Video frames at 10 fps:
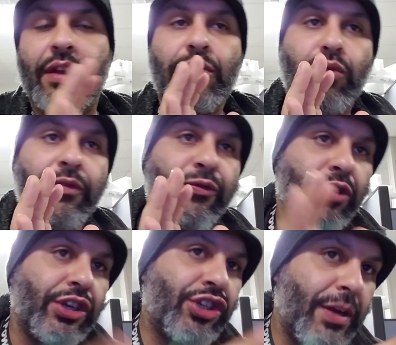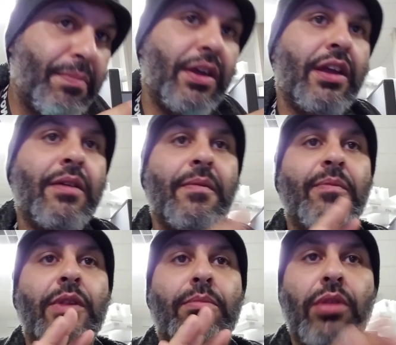That's with free shipping,
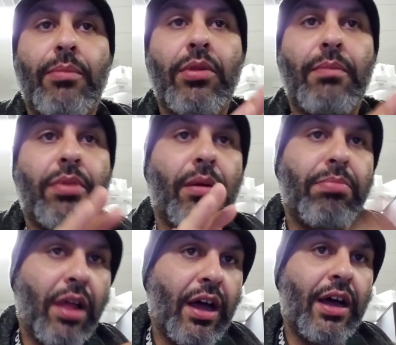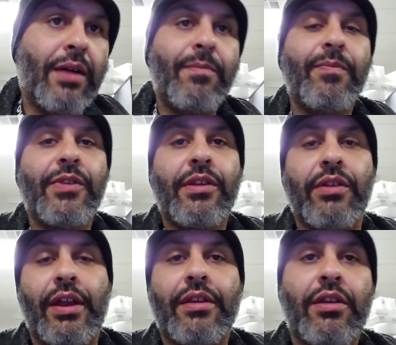blah, blah, blah, blah.
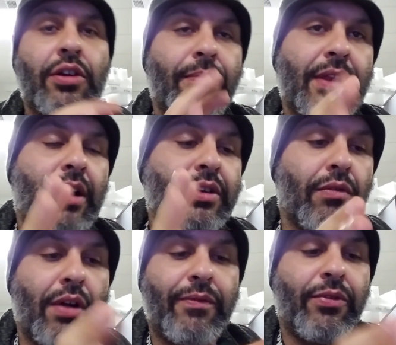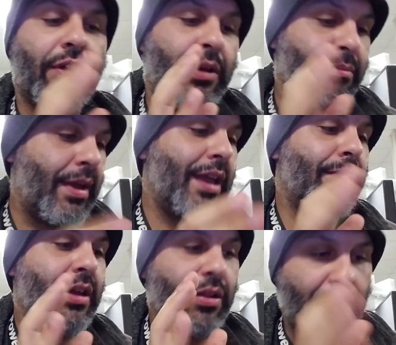So that comes out to roughly
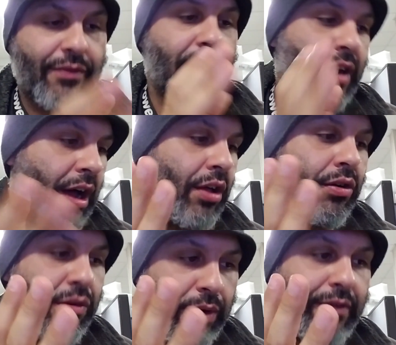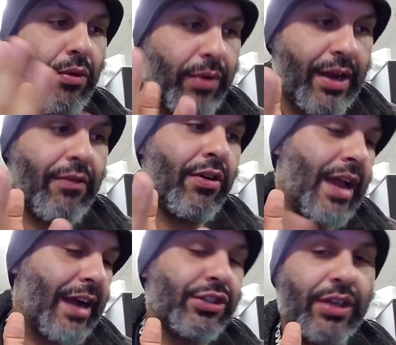maybe $11, whatever.
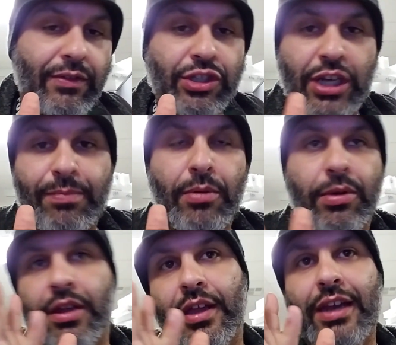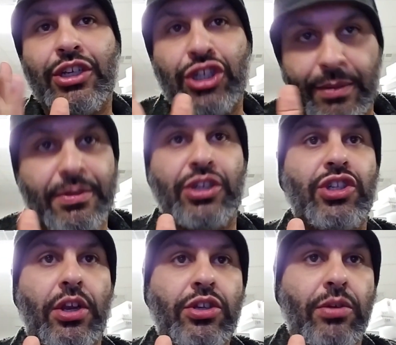Actually even cheaper because they got to ship the
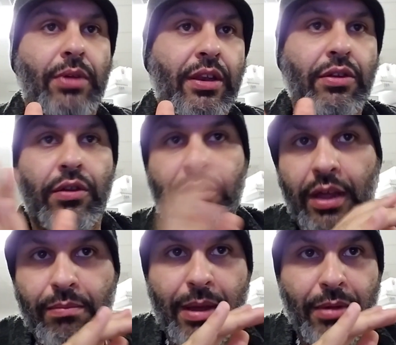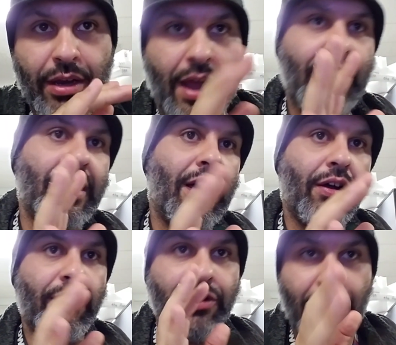shit to me. So it's like maybe $9
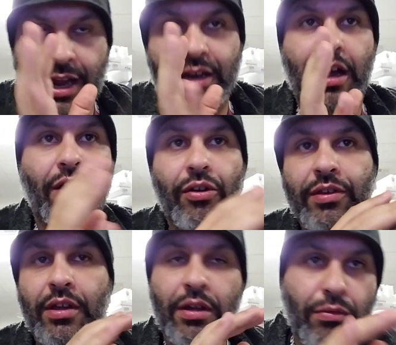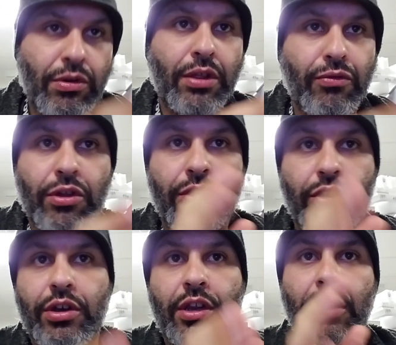or $8. Really, really
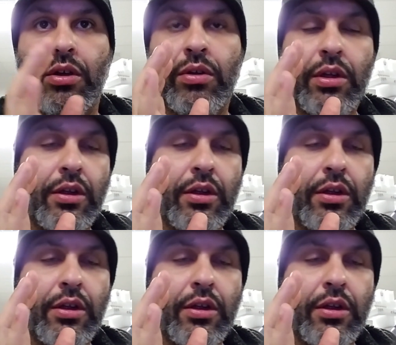good deal.